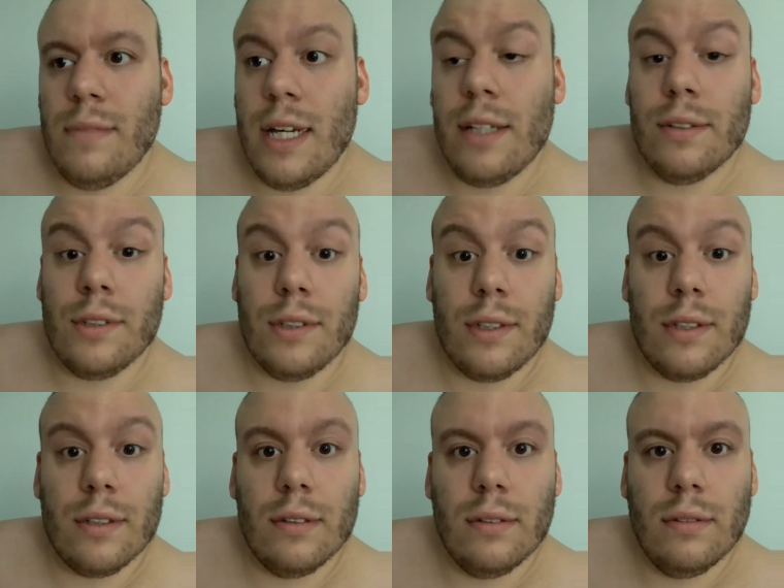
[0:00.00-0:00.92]
and her
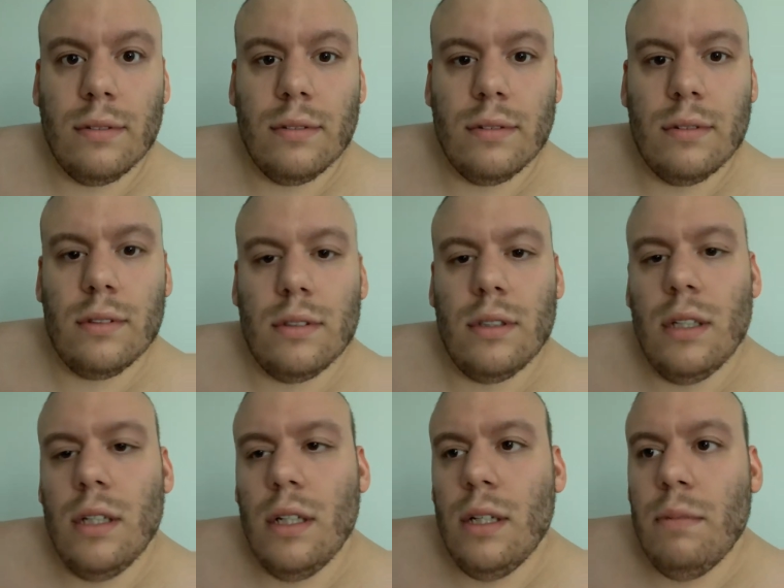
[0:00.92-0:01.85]
daughter. I
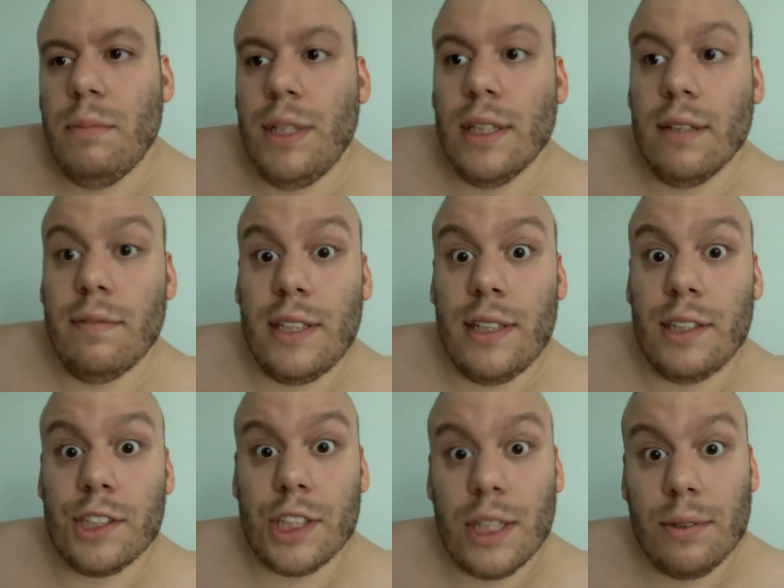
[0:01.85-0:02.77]
mean, living in
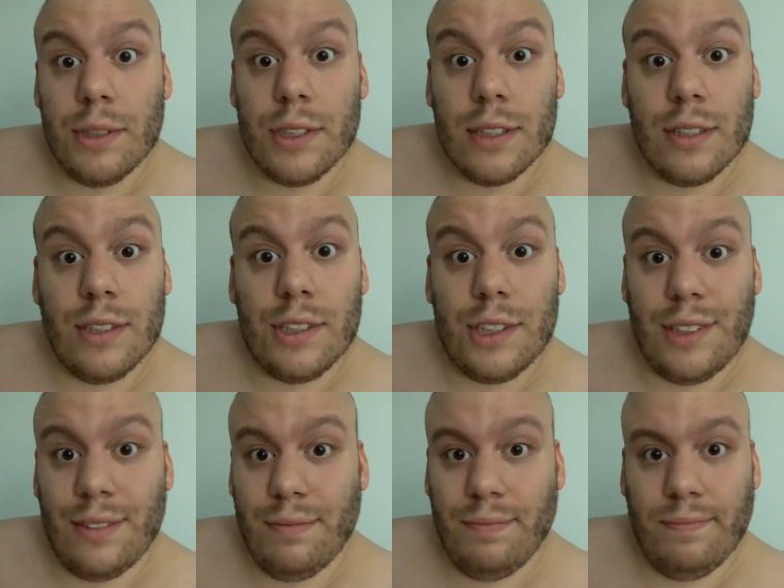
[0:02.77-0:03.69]
a shelter and
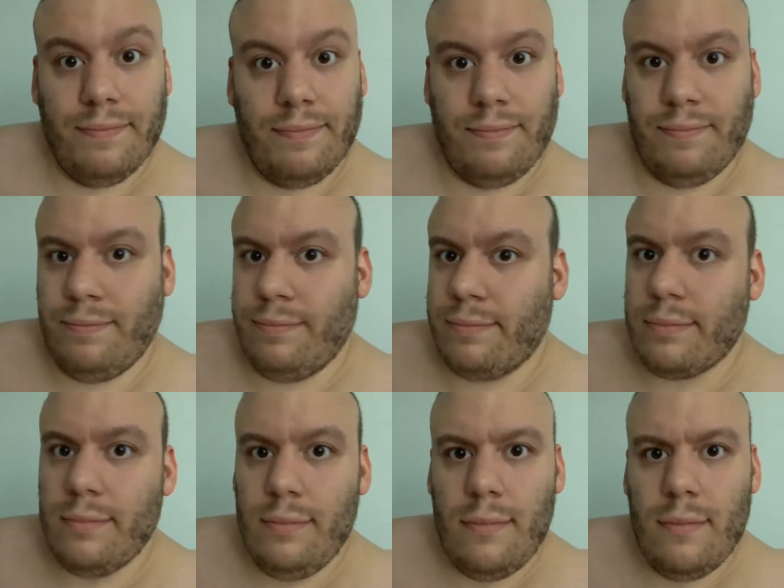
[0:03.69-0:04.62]
shit.
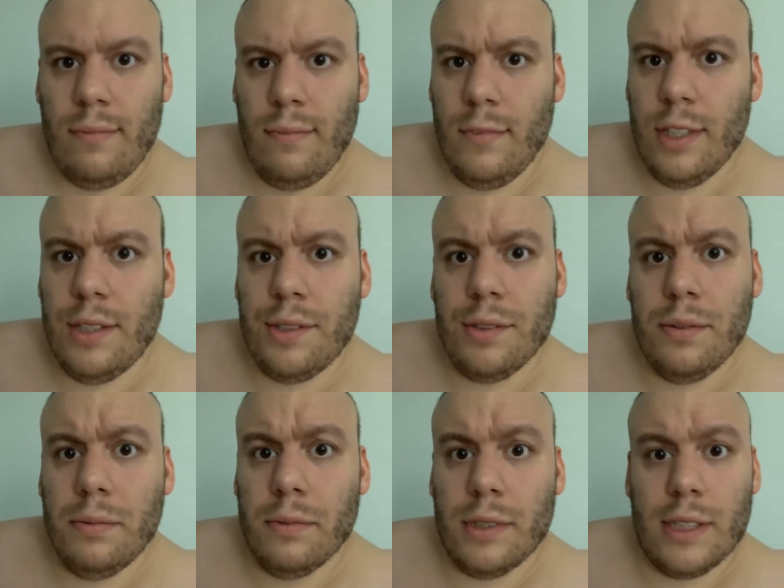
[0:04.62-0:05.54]
And
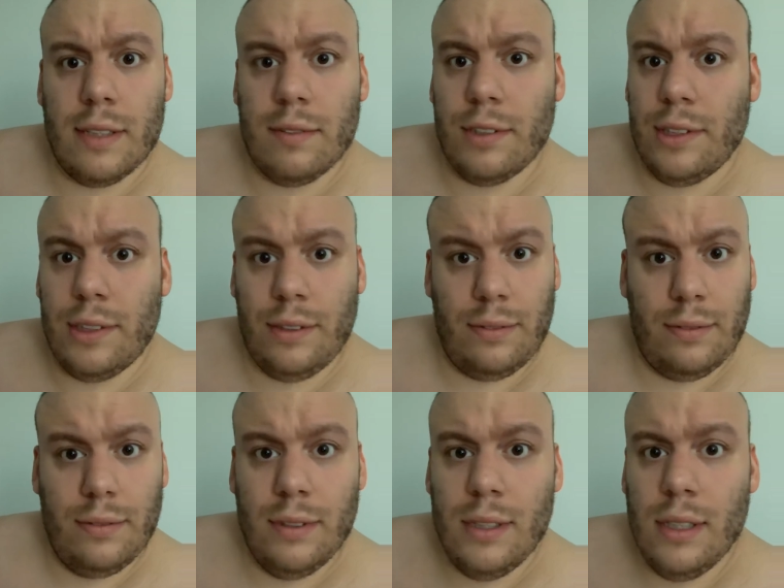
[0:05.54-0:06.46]
doing whatever,
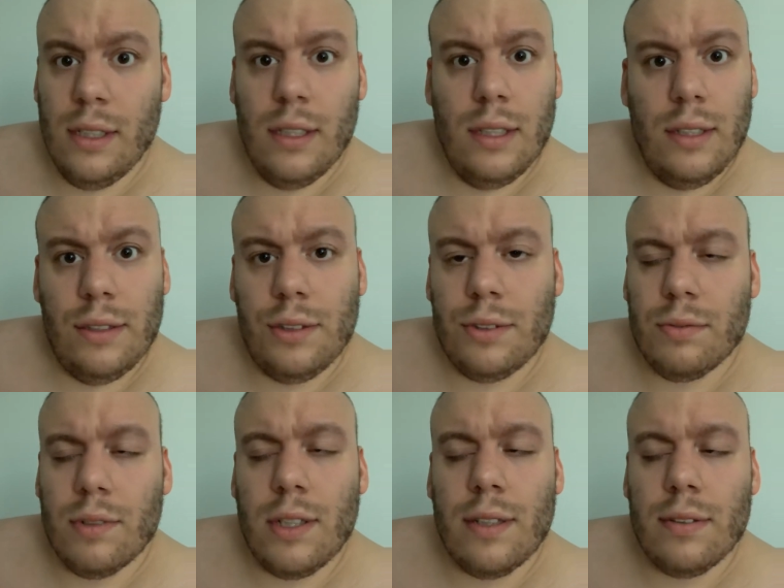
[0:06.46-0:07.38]

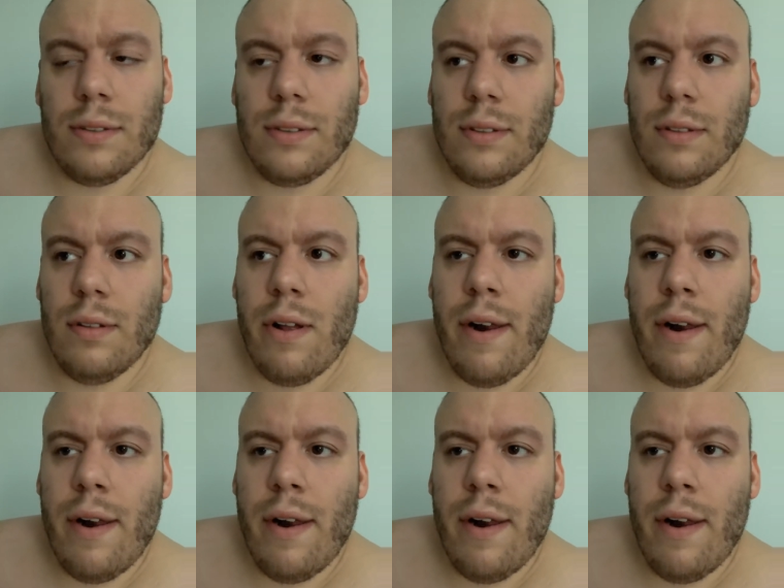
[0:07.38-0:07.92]
just rough.